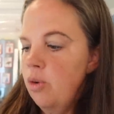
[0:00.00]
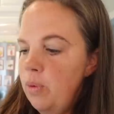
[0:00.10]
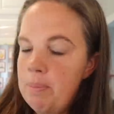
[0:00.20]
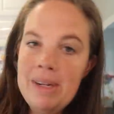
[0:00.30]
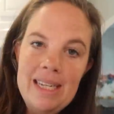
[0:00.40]

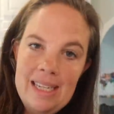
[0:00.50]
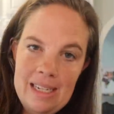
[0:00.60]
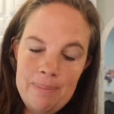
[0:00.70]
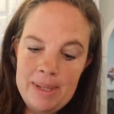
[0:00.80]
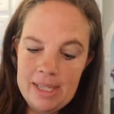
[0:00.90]
We've been
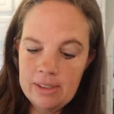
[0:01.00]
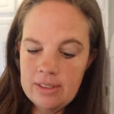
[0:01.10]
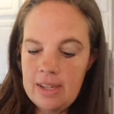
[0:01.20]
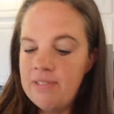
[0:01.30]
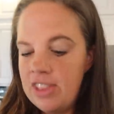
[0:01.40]
eating
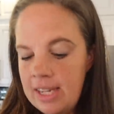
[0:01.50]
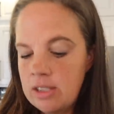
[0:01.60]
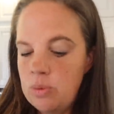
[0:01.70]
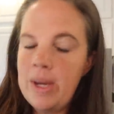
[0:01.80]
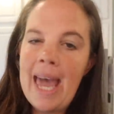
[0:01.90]
meals of
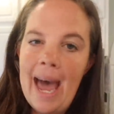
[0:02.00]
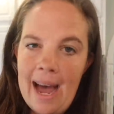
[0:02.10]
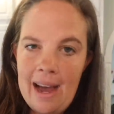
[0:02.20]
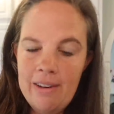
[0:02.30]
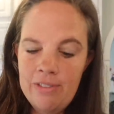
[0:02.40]
things we
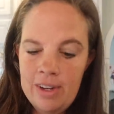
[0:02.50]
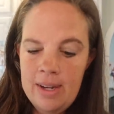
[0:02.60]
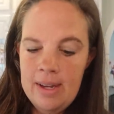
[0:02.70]
have